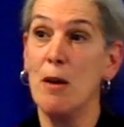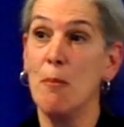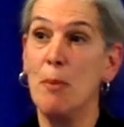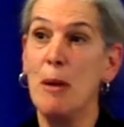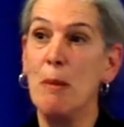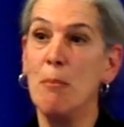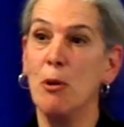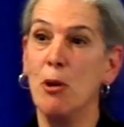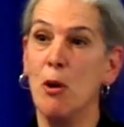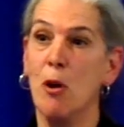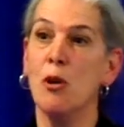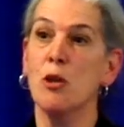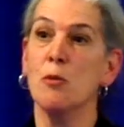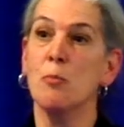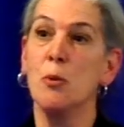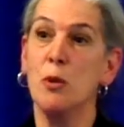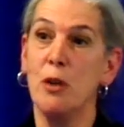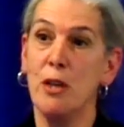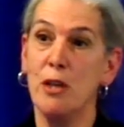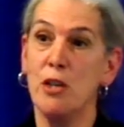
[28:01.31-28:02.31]
that people
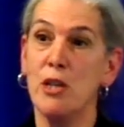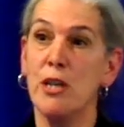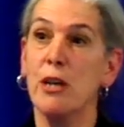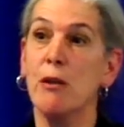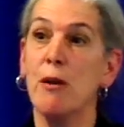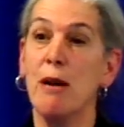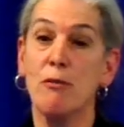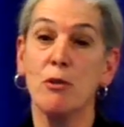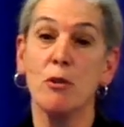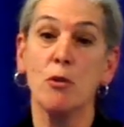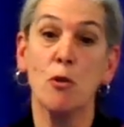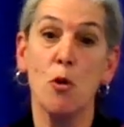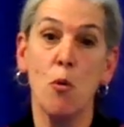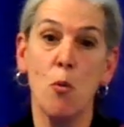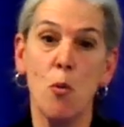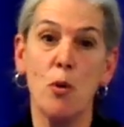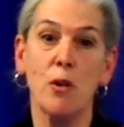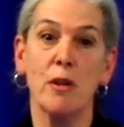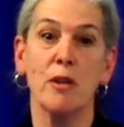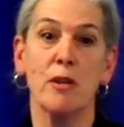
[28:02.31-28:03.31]
aren't putting geographical
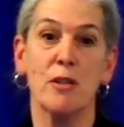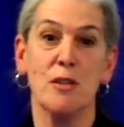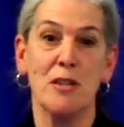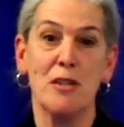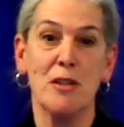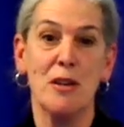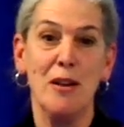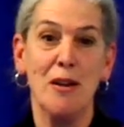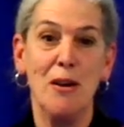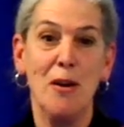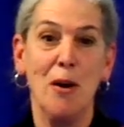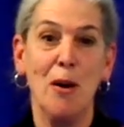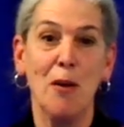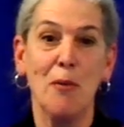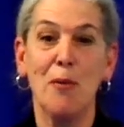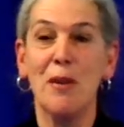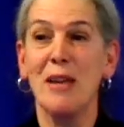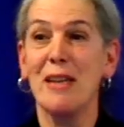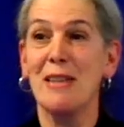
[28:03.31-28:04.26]
coordinates on